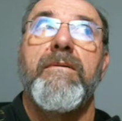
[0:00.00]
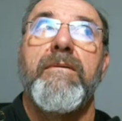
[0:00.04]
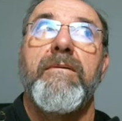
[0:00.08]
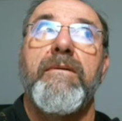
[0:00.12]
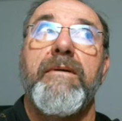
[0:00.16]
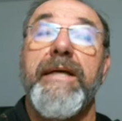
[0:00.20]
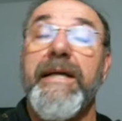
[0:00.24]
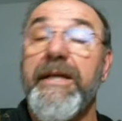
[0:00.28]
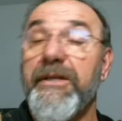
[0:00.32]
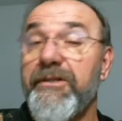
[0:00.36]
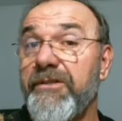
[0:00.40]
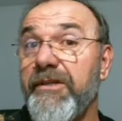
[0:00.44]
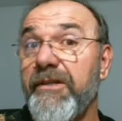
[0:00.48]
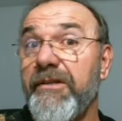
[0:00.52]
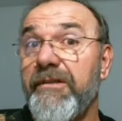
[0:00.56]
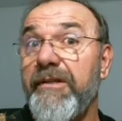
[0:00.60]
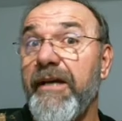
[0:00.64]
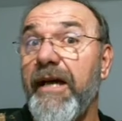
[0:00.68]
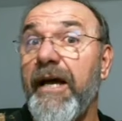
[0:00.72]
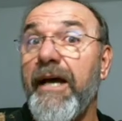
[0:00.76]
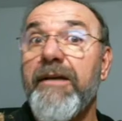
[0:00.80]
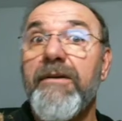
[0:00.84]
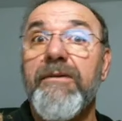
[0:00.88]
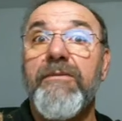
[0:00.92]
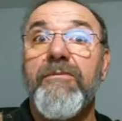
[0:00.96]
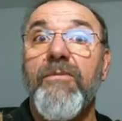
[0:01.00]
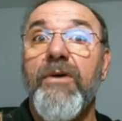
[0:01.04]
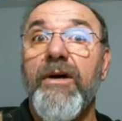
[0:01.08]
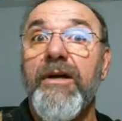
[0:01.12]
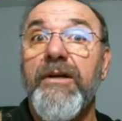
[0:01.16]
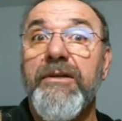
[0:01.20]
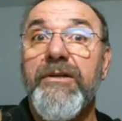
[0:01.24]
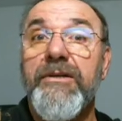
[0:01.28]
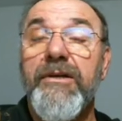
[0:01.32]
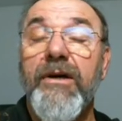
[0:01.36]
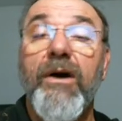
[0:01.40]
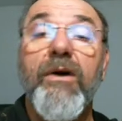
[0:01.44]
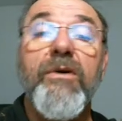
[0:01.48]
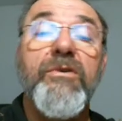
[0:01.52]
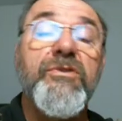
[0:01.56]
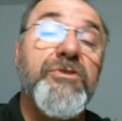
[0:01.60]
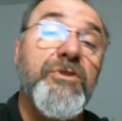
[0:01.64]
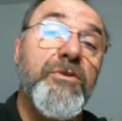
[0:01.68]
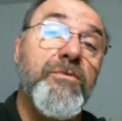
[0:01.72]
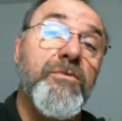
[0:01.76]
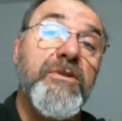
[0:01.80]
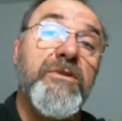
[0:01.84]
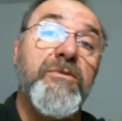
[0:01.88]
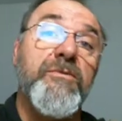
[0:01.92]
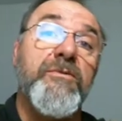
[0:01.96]
isn't that what
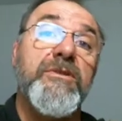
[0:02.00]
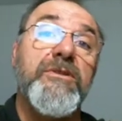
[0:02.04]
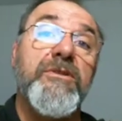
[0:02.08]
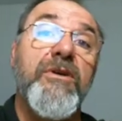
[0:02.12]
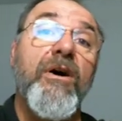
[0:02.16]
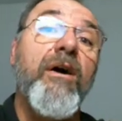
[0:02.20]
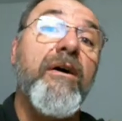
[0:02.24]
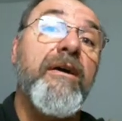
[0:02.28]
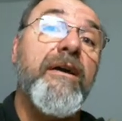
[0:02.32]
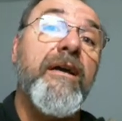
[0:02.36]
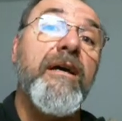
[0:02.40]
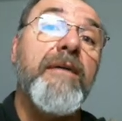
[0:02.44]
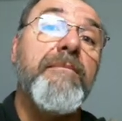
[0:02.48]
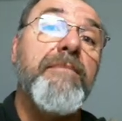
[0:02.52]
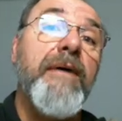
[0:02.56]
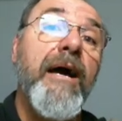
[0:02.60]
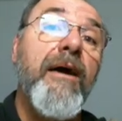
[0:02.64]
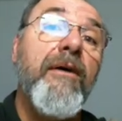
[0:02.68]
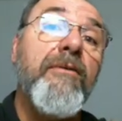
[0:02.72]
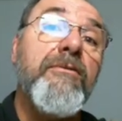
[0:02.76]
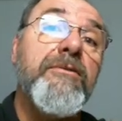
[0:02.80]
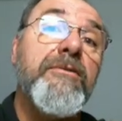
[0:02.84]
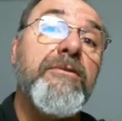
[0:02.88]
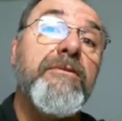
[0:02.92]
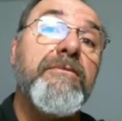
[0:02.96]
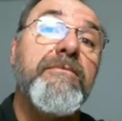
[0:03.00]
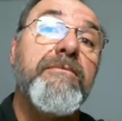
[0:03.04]
Yehoshua was talking about?